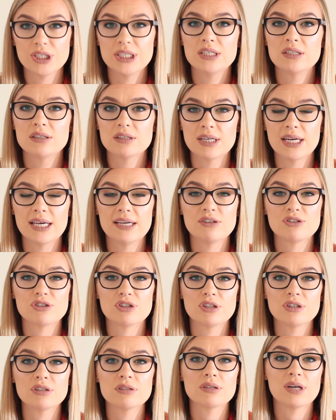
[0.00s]
a year
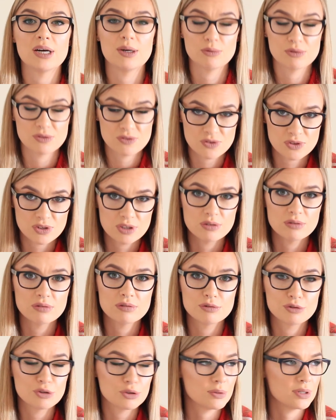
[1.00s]
later I was
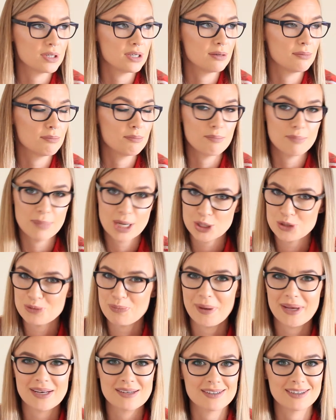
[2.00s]
still doing
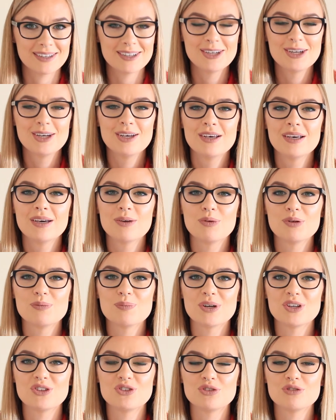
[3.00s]
much better with
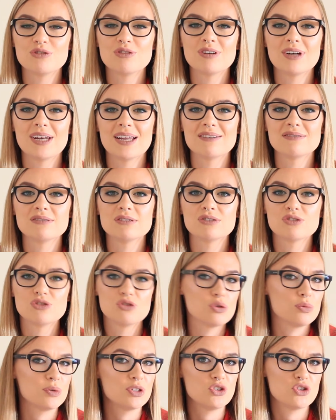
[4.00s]
my sugar levels
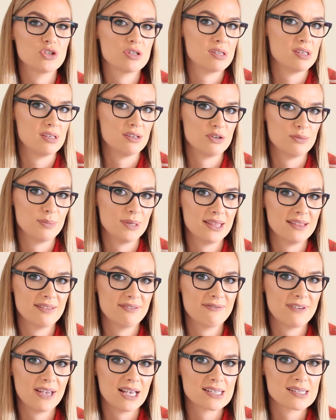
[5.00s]
doing just
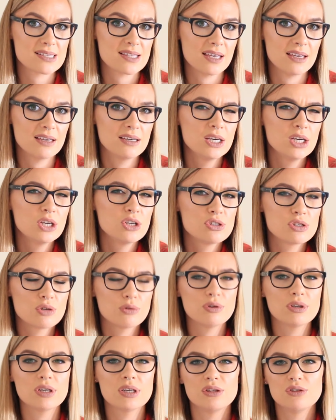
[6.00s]
intermittent fasting. So
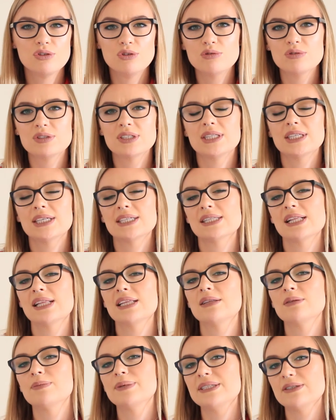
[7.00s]
you can use it as a
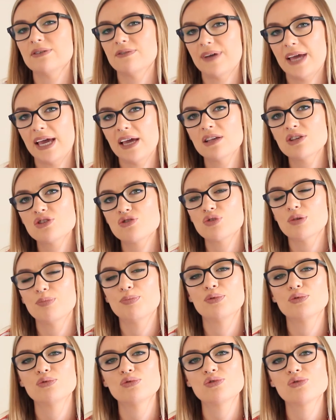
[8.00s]
little bit of extra
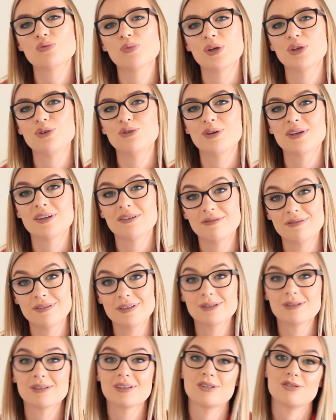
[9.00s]
boost when you can
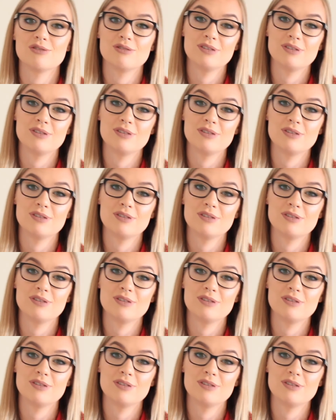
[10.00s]
feel that